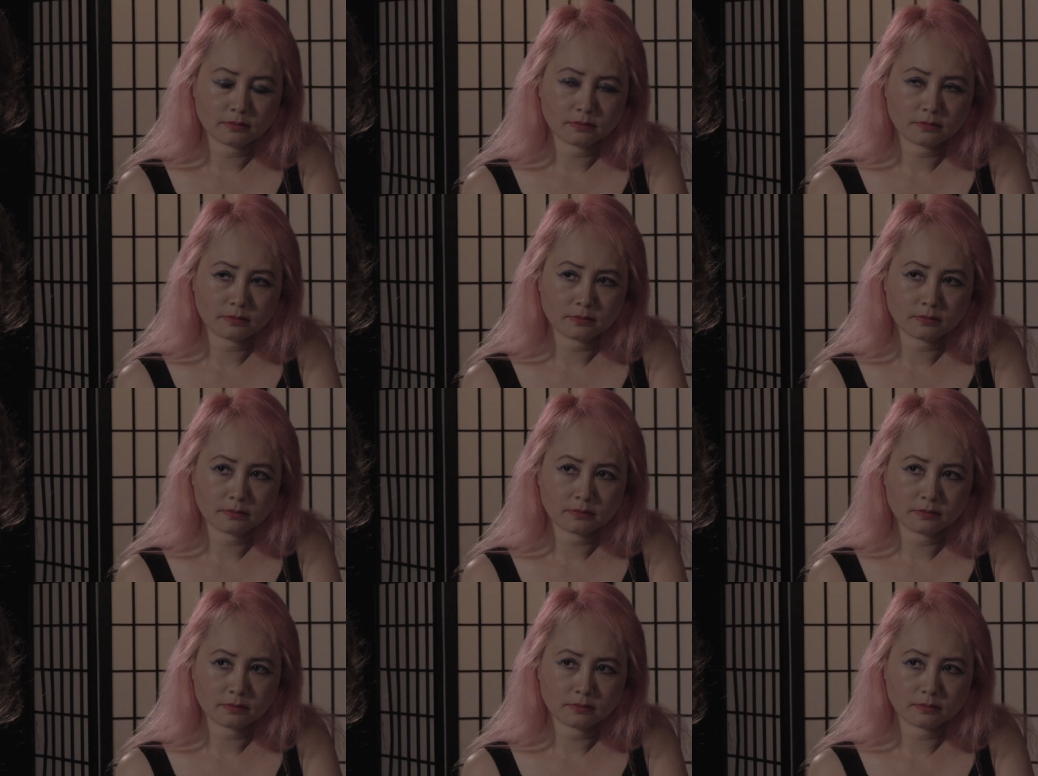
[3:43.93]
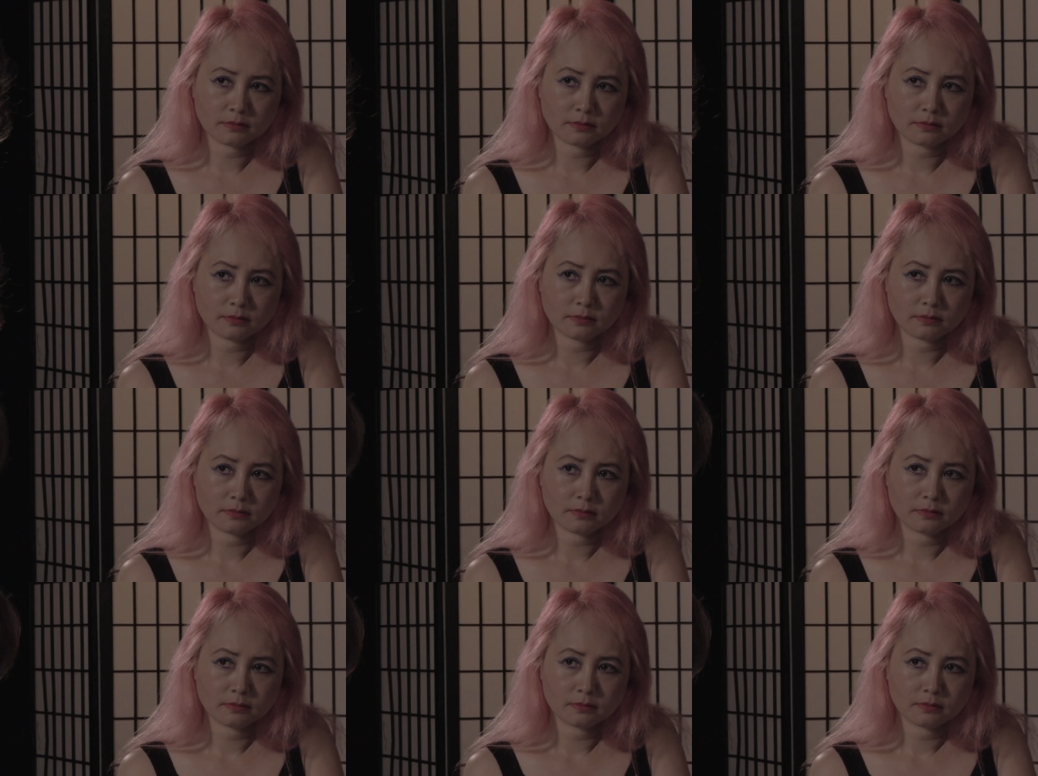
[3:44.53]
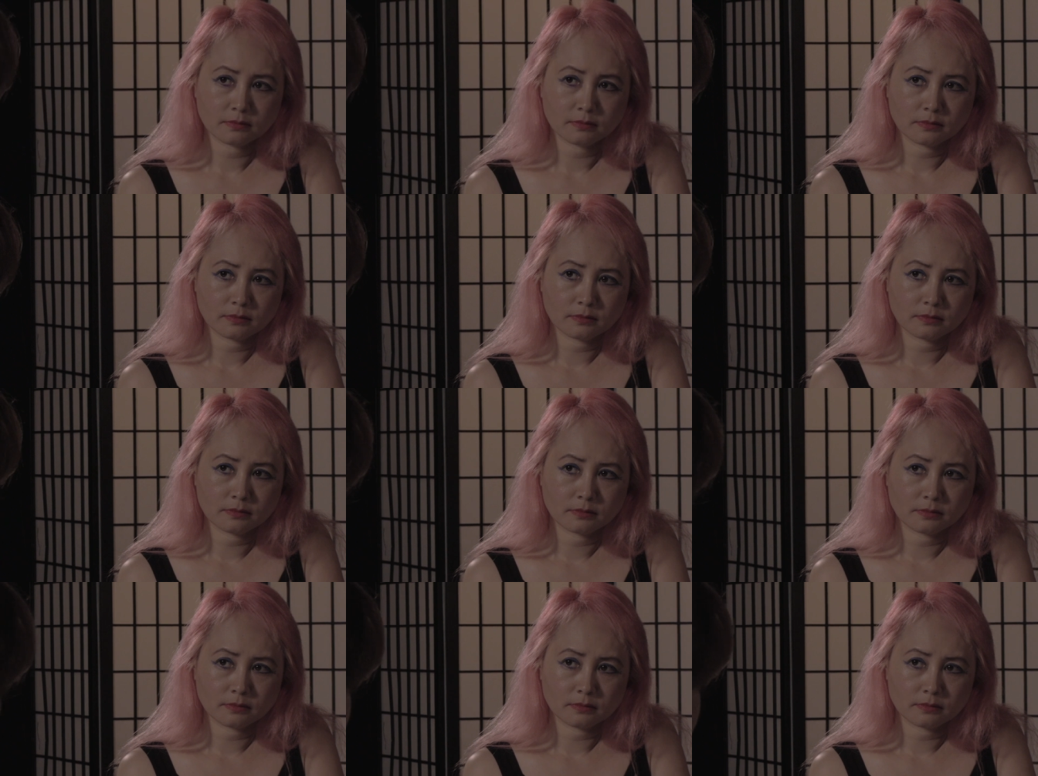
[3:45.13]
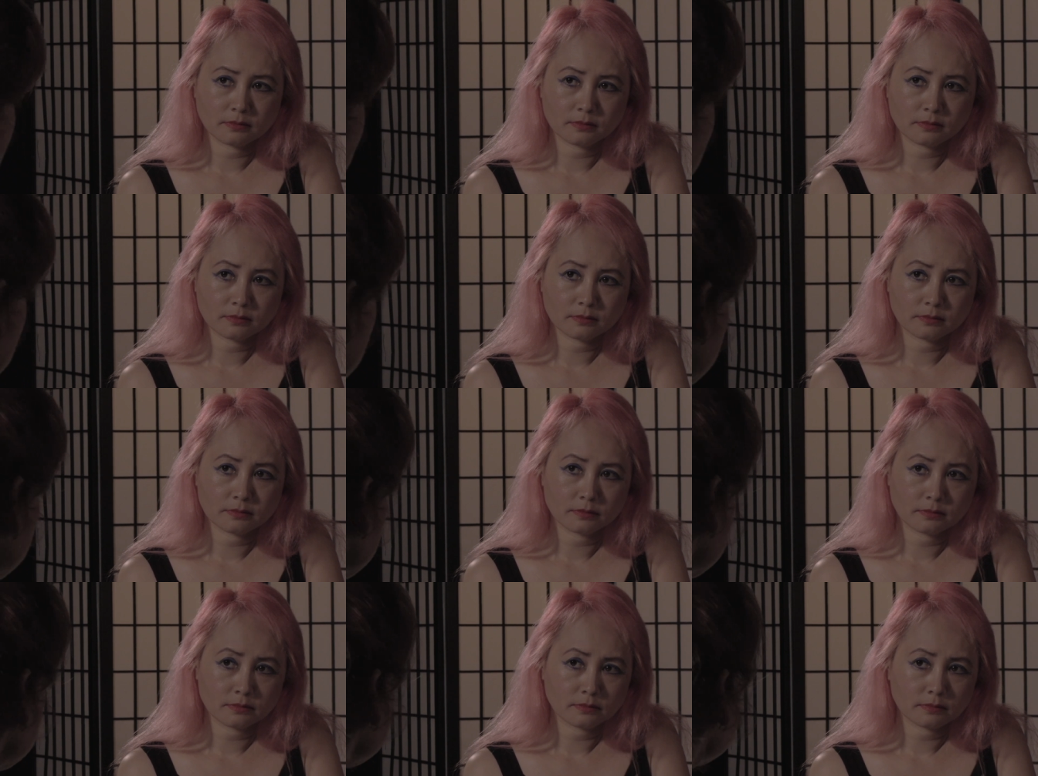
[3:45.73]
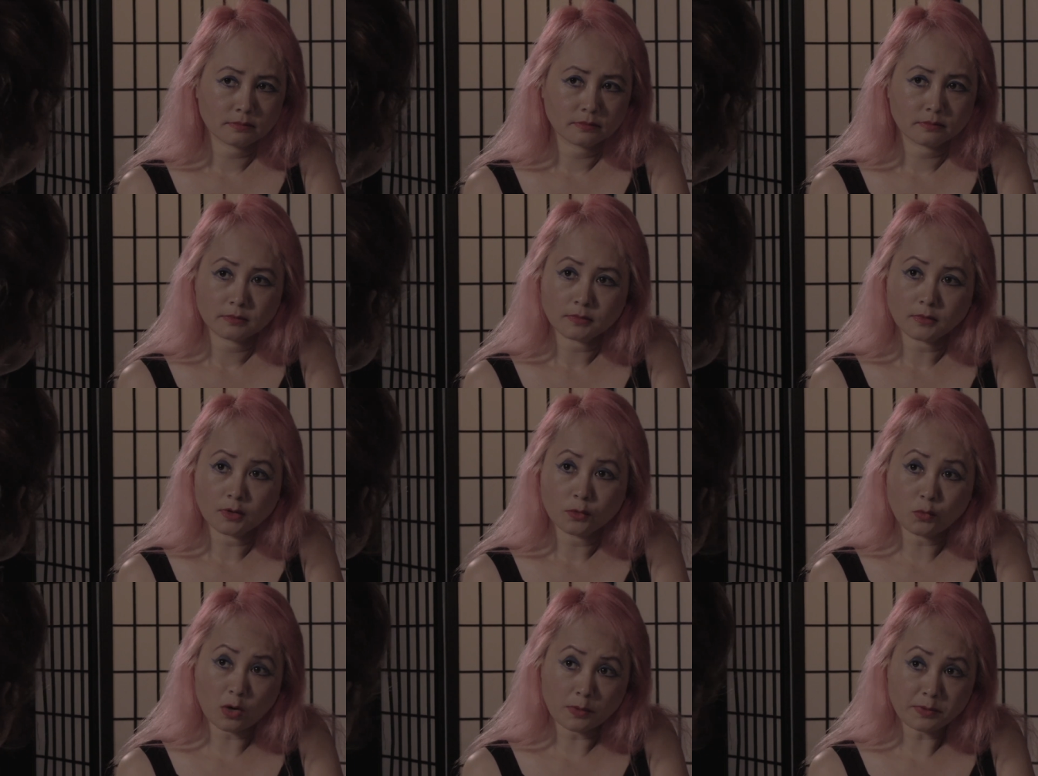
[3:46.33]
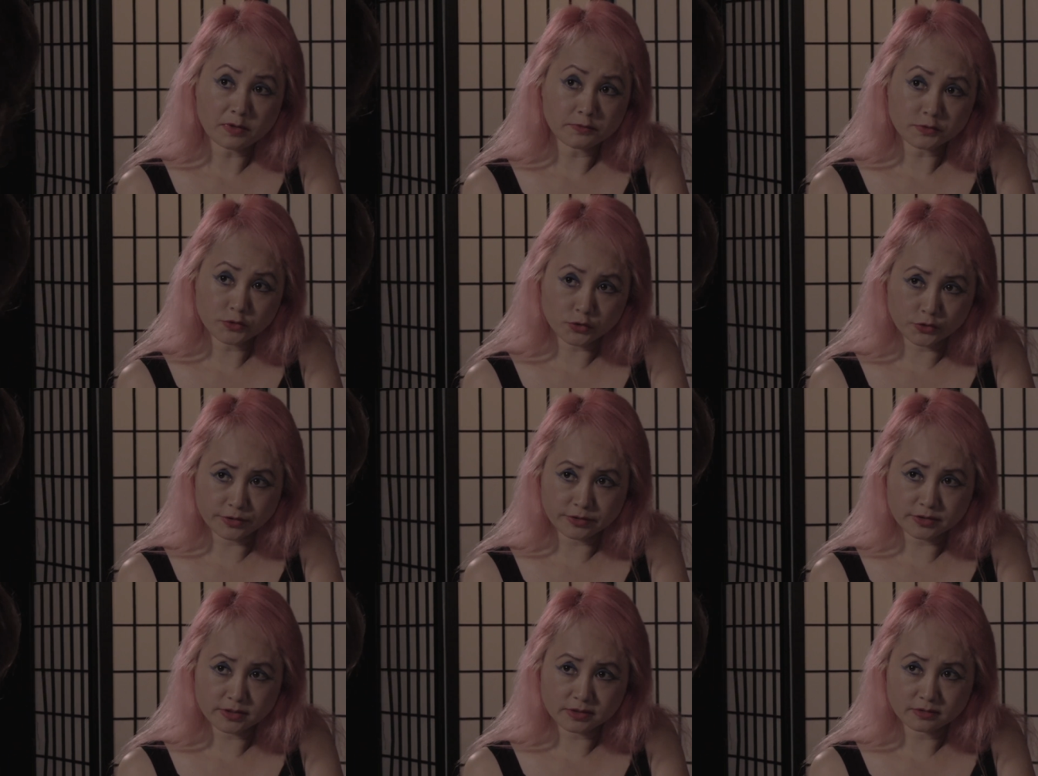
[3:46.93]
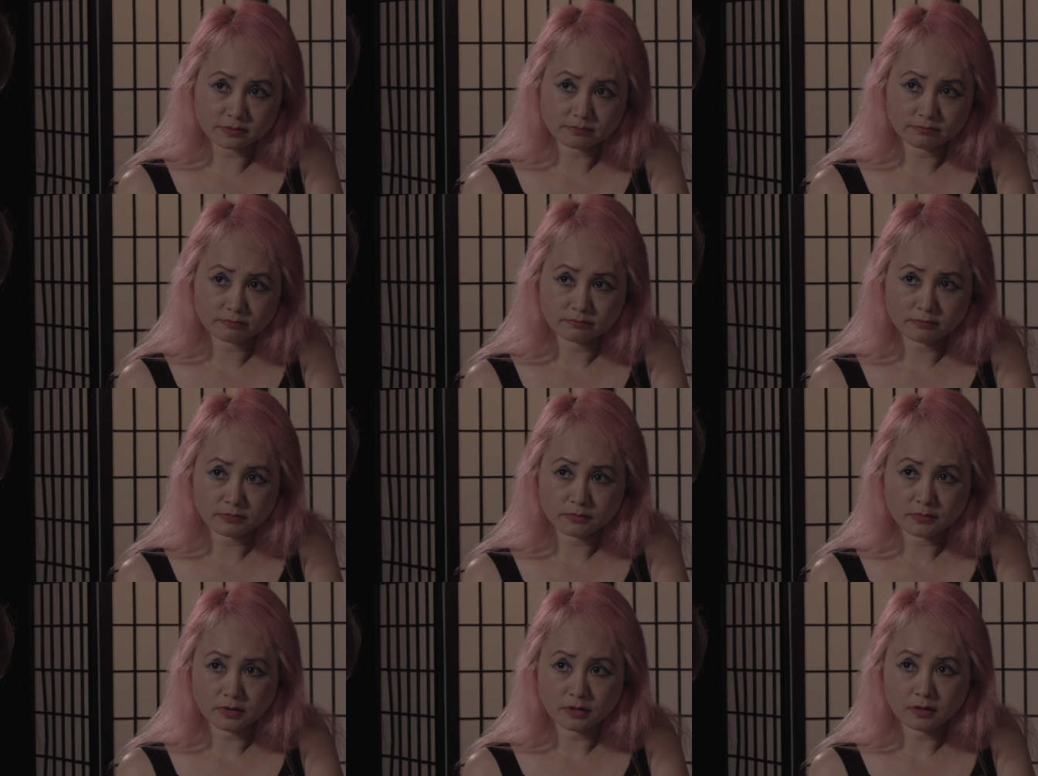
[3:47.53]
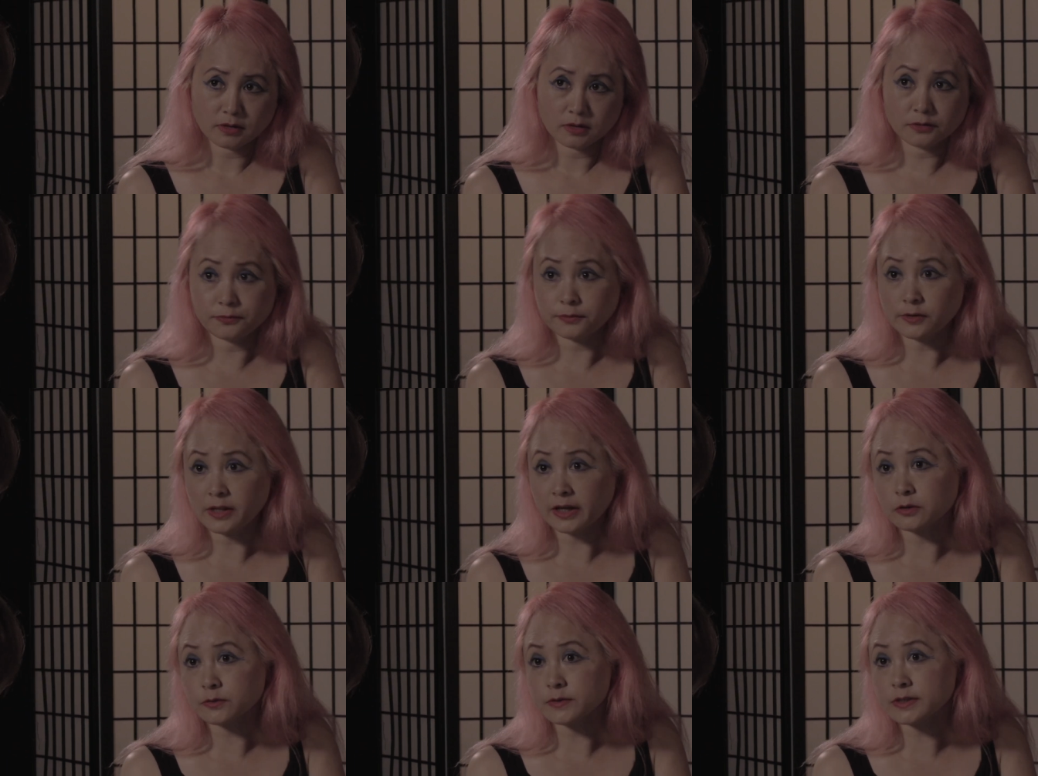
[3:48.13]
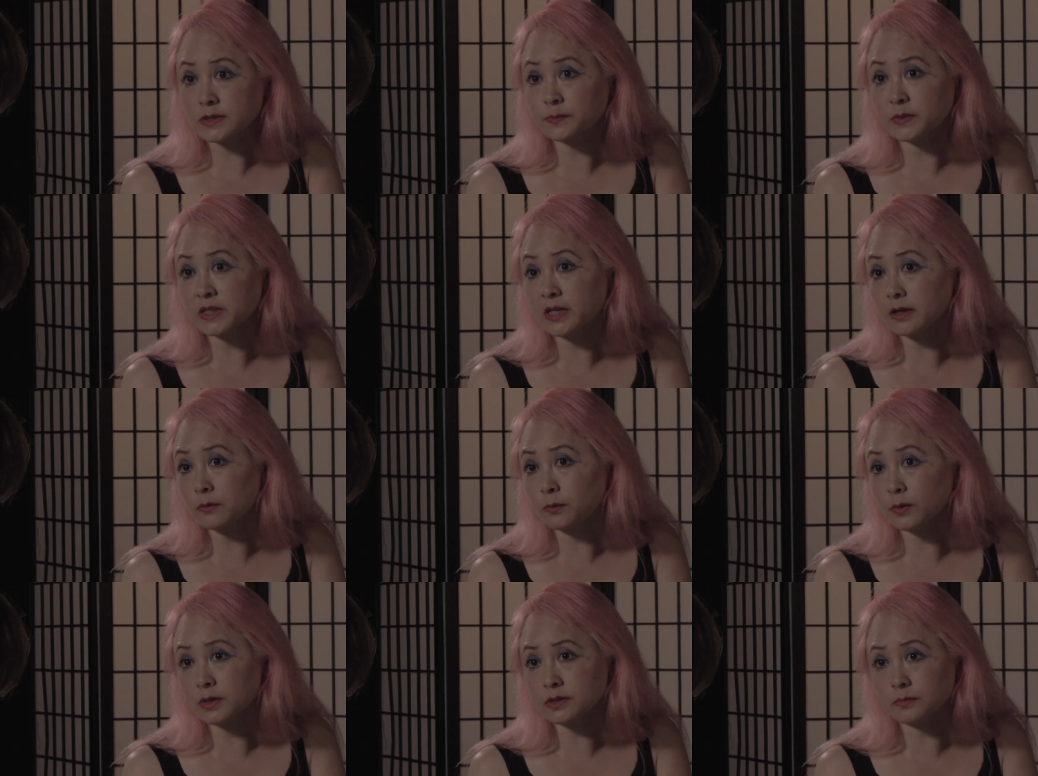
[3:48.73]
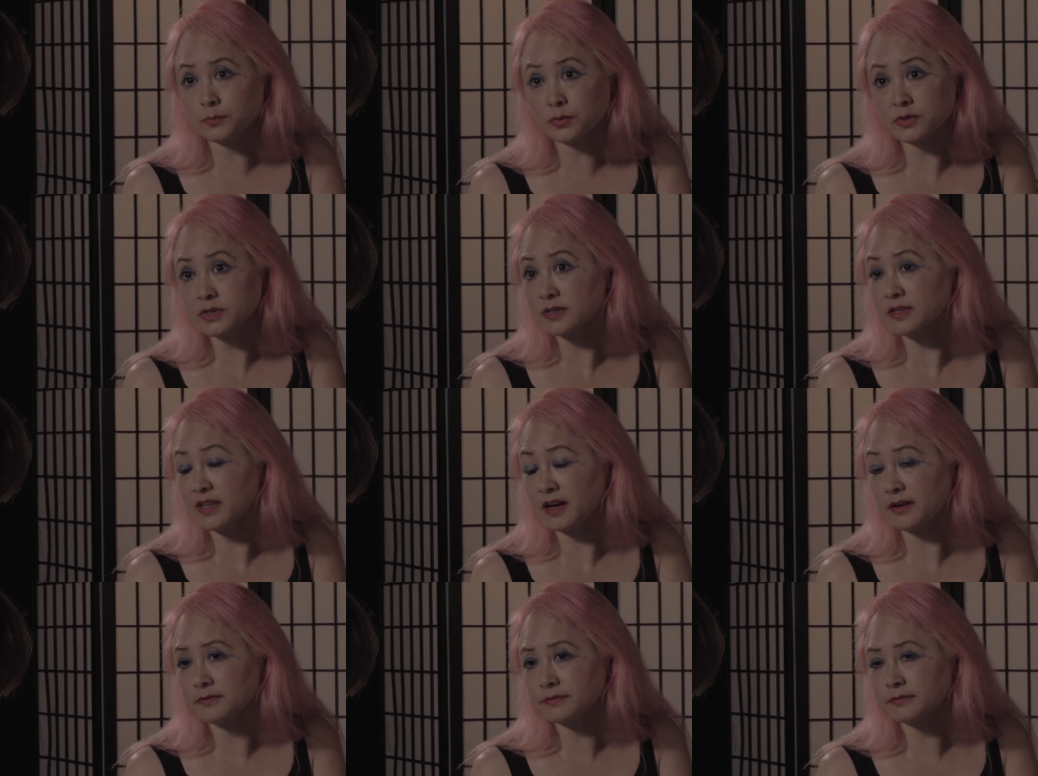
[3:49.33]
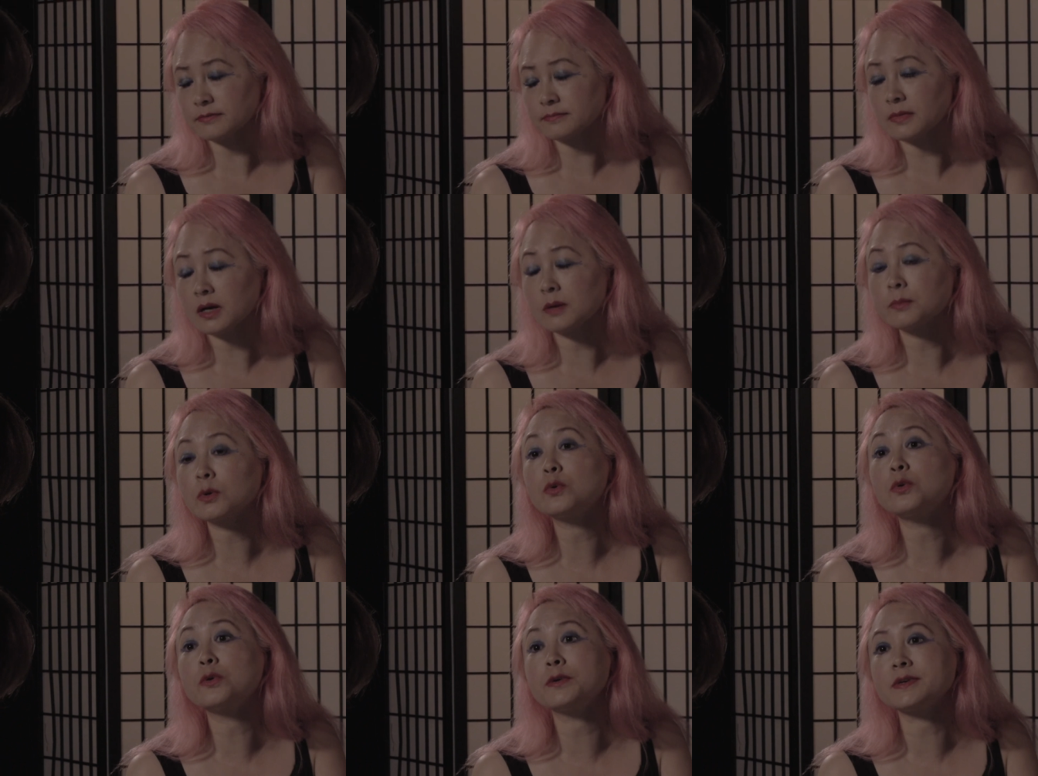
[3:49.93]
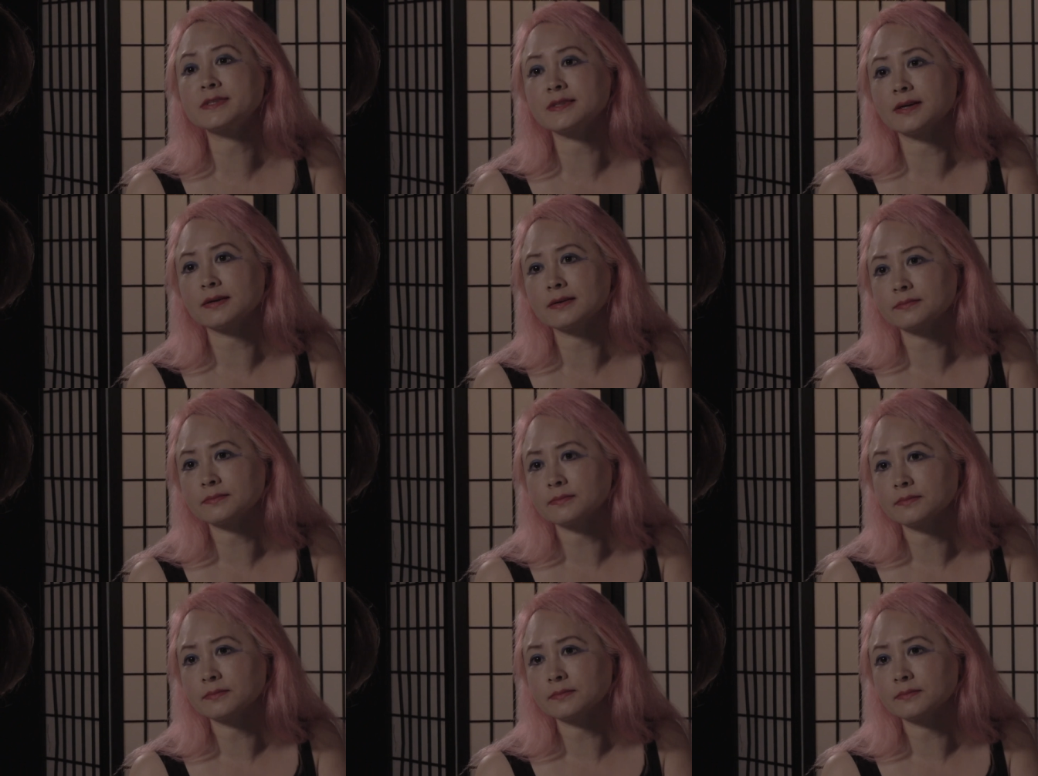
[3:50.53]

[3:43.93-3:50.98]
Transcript: I should be Black Mamba. Weapon of choice? If you like to stick with the butcher knife, I'm cool with that.